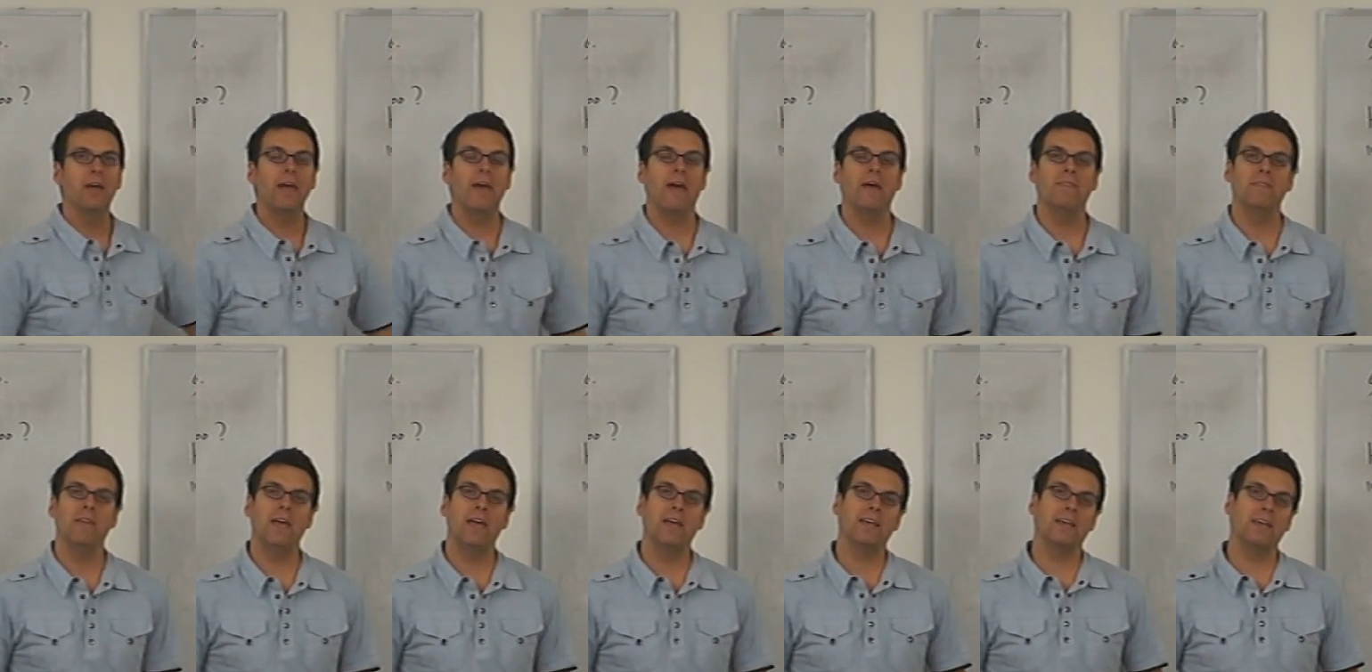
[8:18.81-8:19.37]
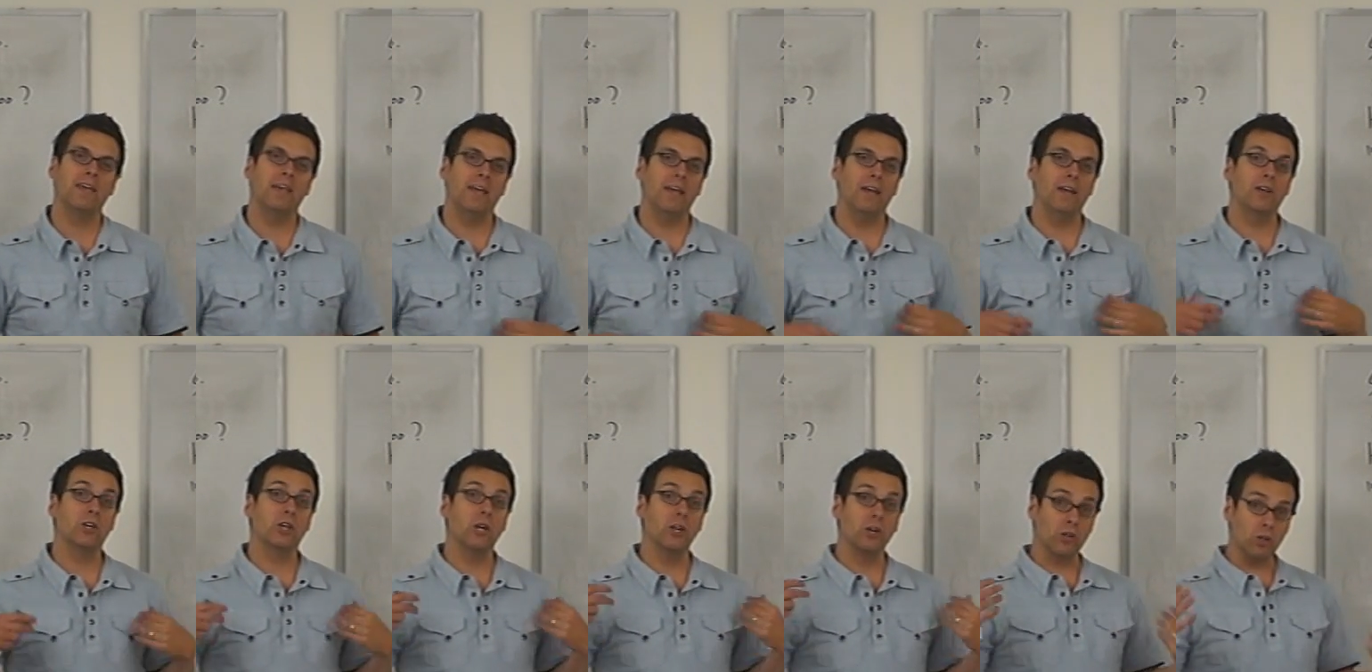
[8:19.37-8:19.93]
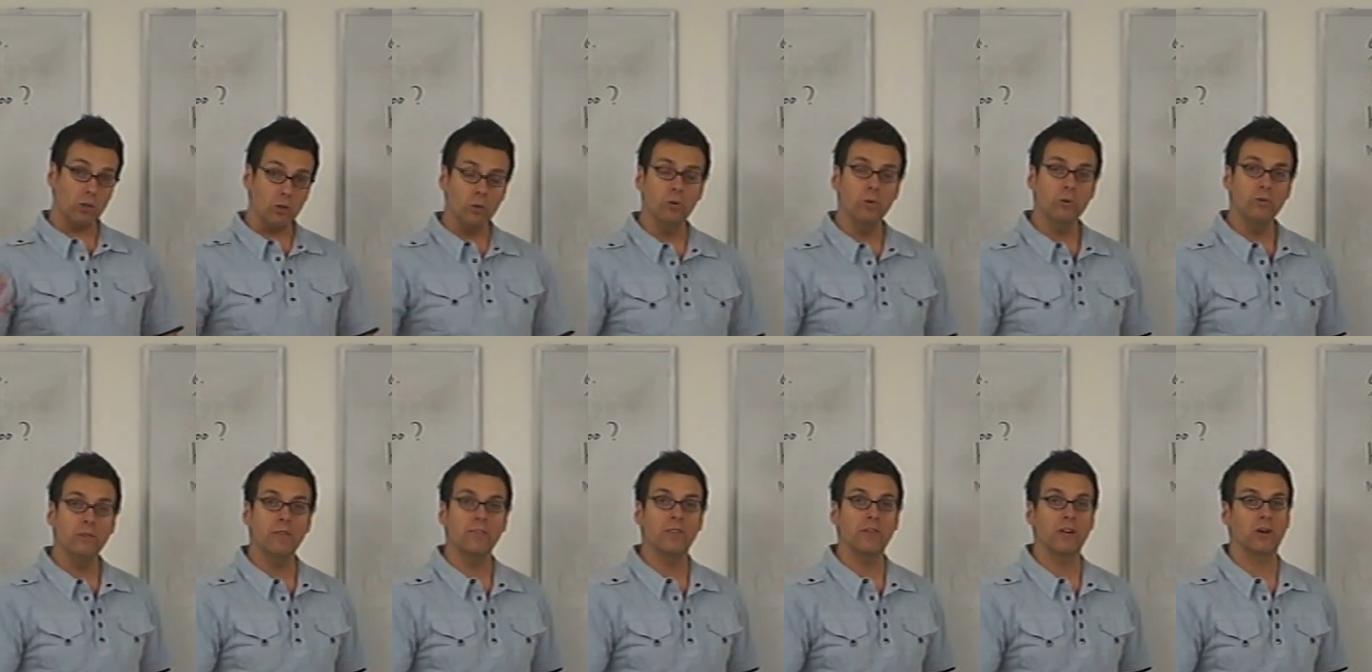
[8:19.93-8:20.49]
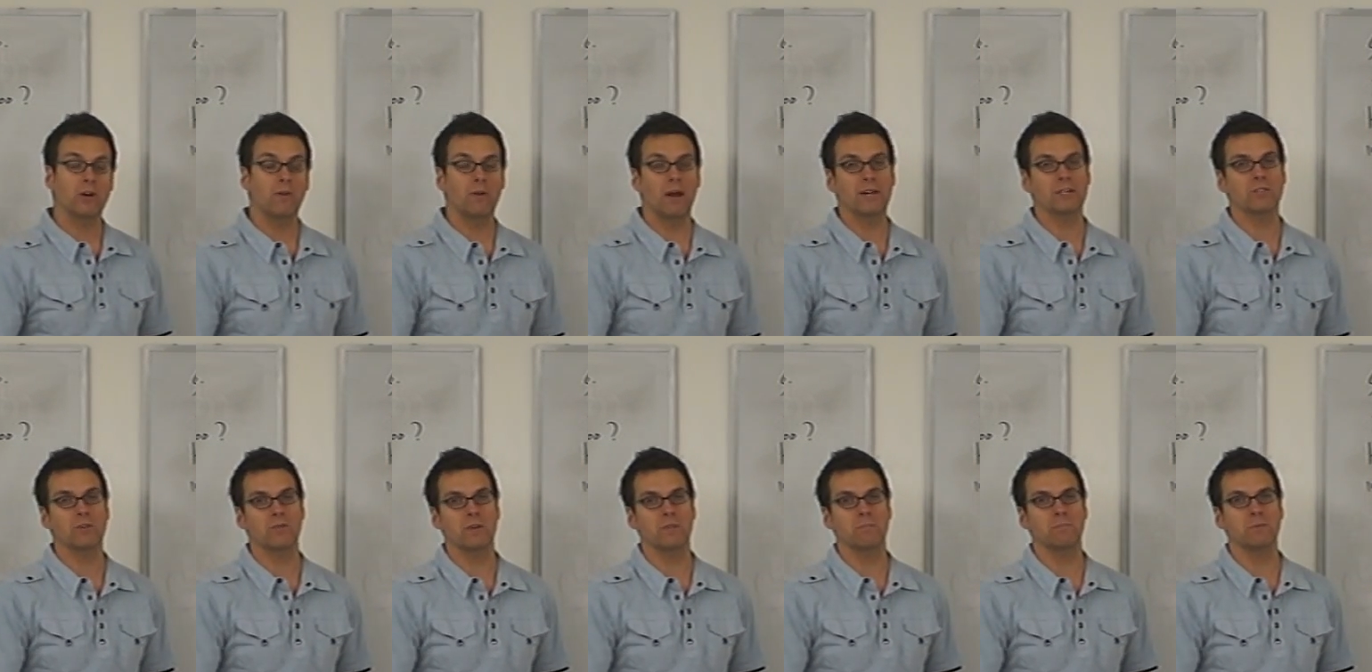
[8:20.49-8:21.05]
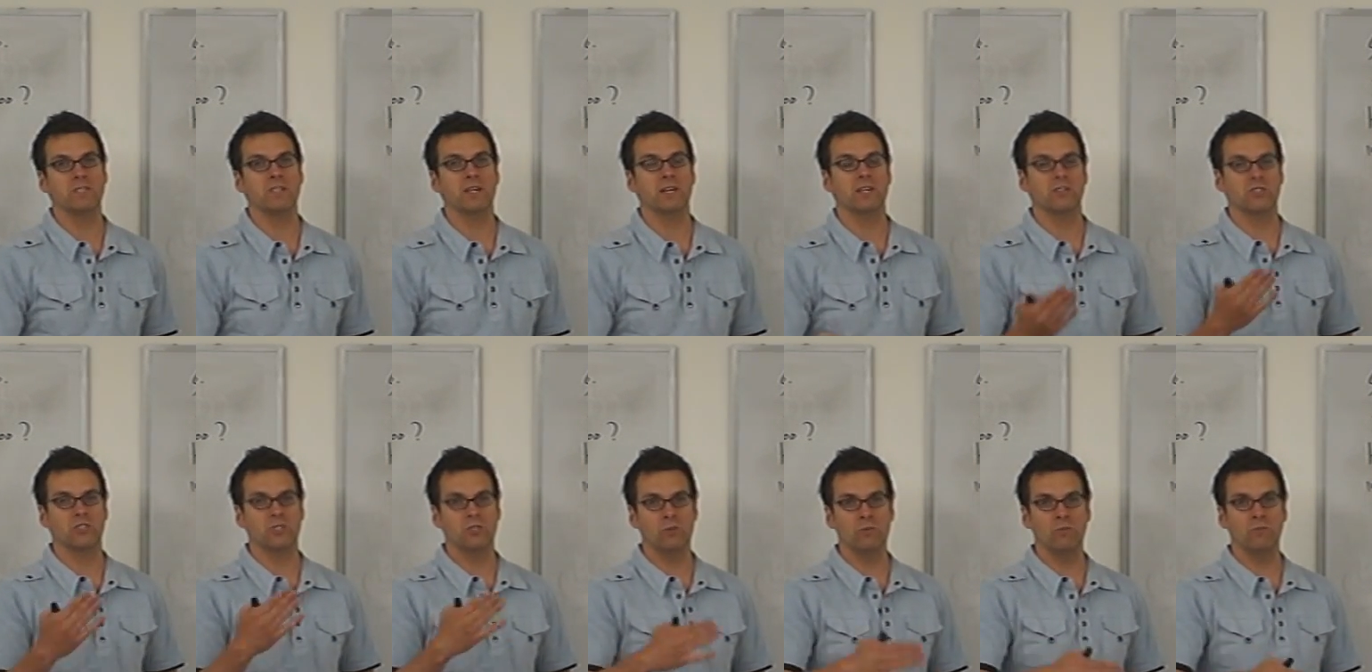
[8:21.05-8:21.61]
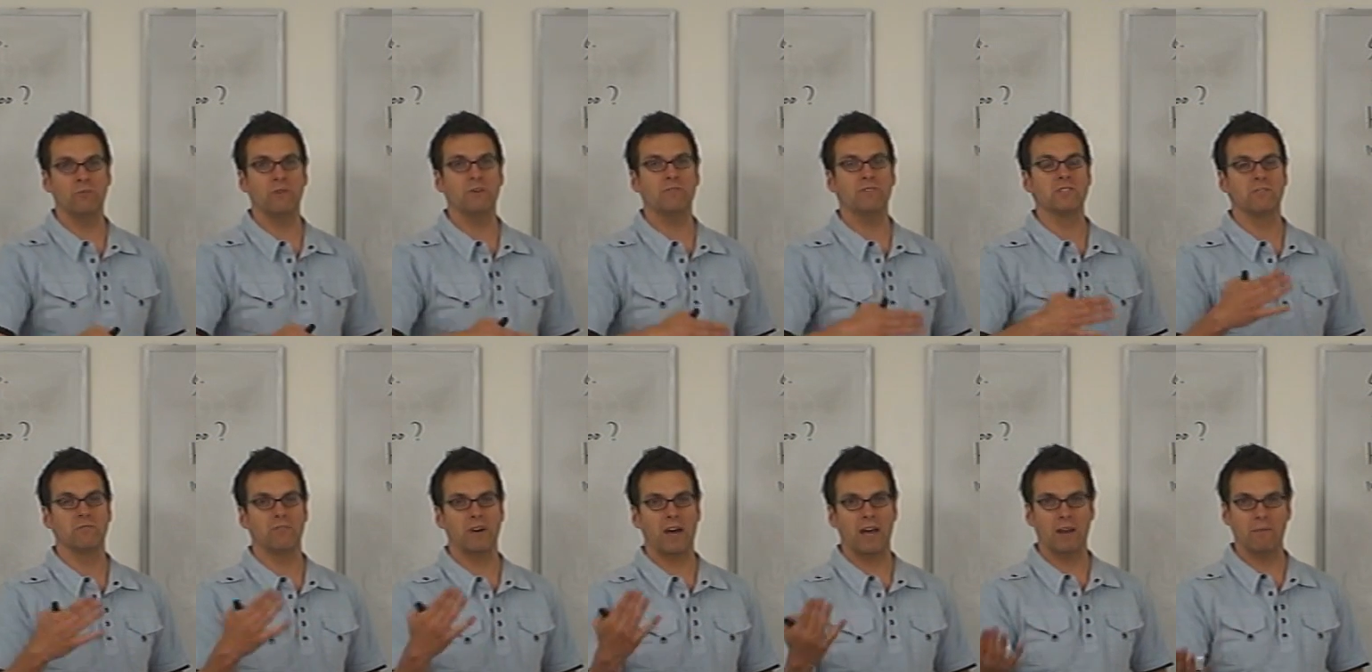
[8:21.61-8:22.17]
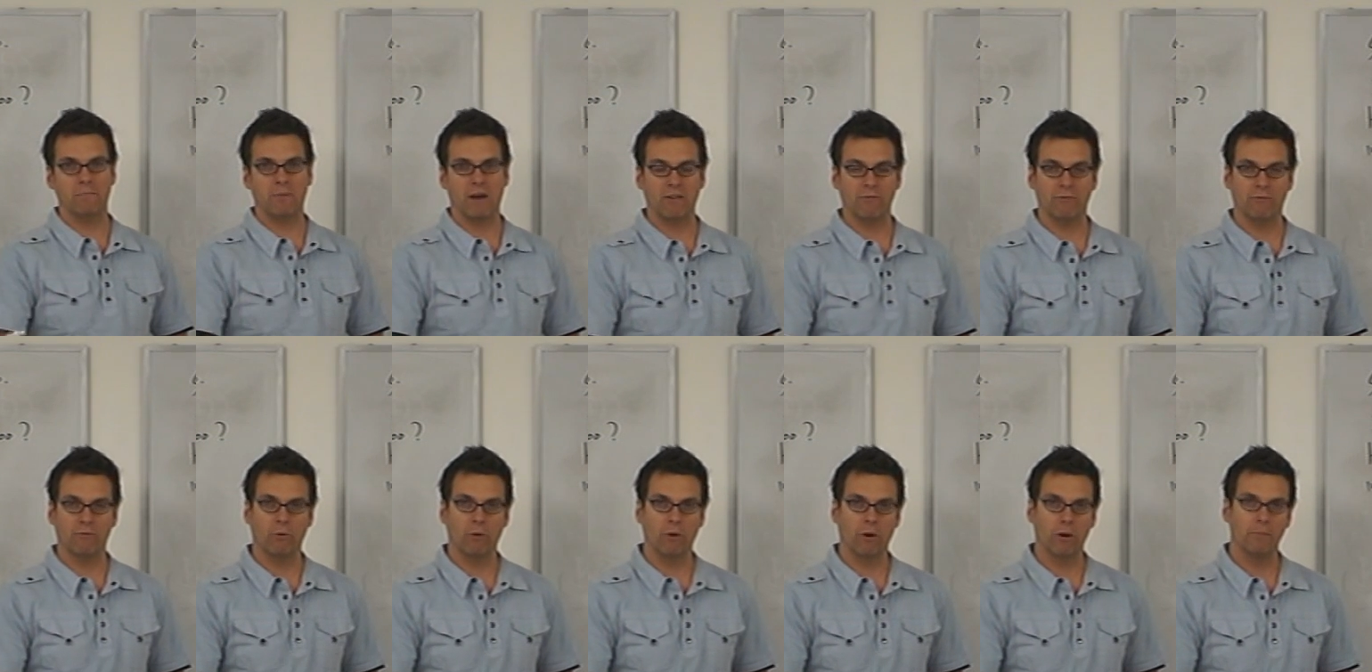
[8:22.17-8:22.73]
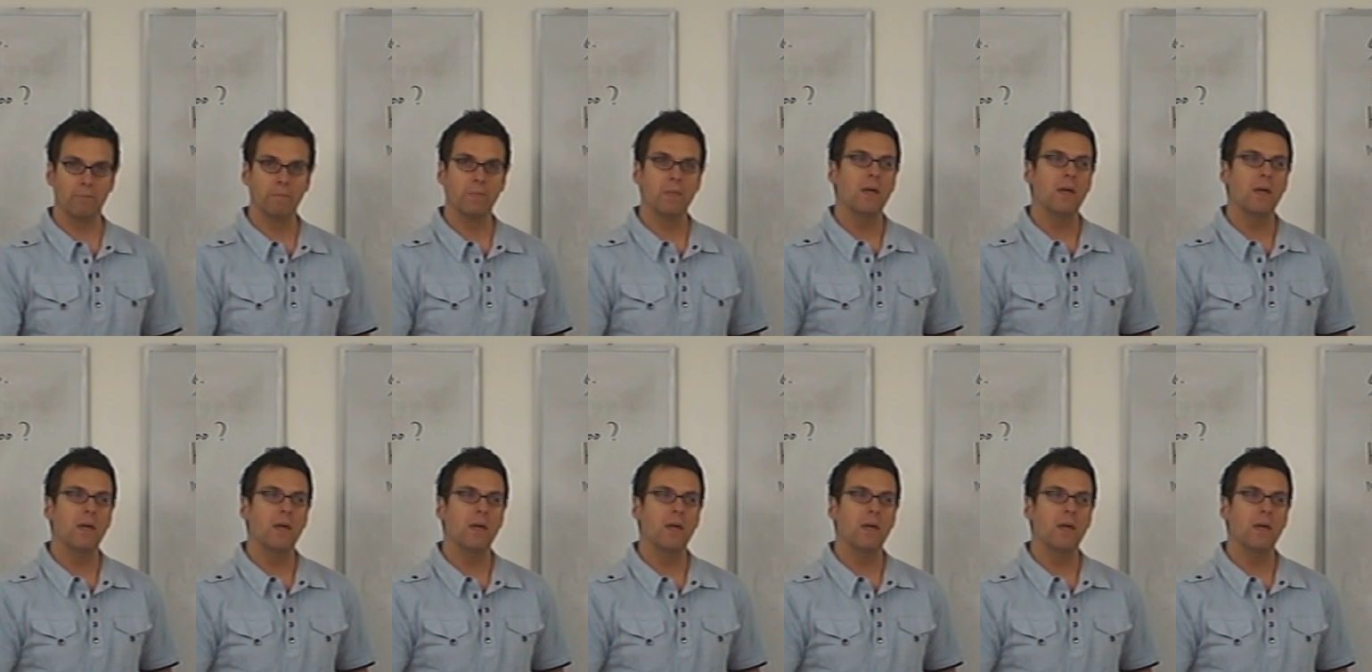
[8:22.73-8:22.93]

and they can conclude that the correct arithmetic is 2/5 divided by 4.